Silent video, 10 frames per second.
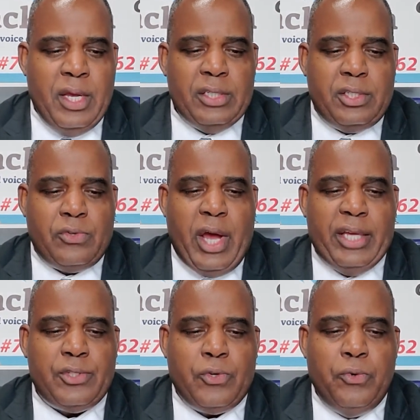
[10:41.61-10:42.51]
Central High
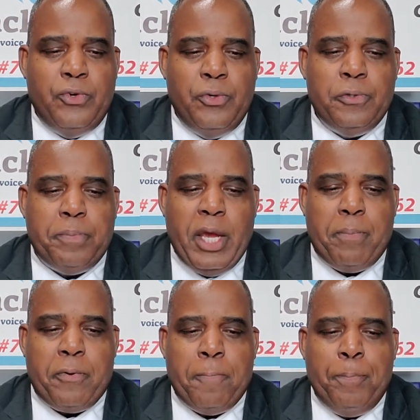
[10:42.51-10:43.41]
School
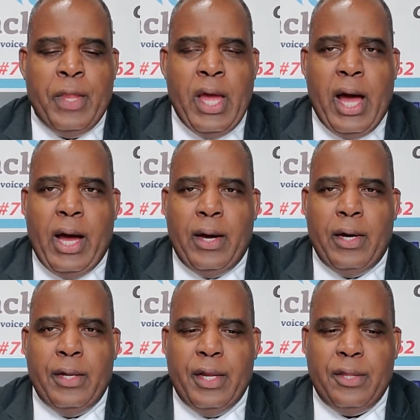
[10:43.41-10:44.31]
newspaper.
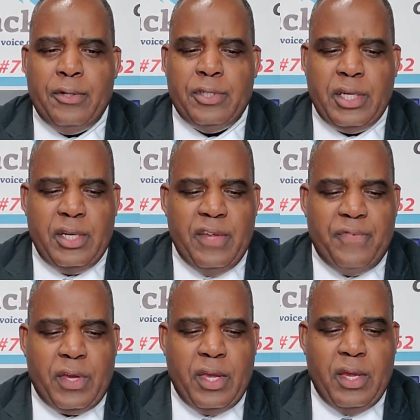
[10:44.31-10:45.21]
Another
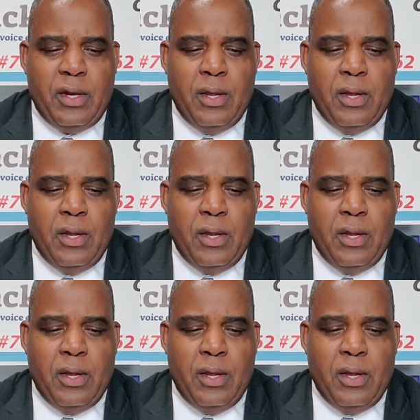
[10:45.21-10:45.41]
significant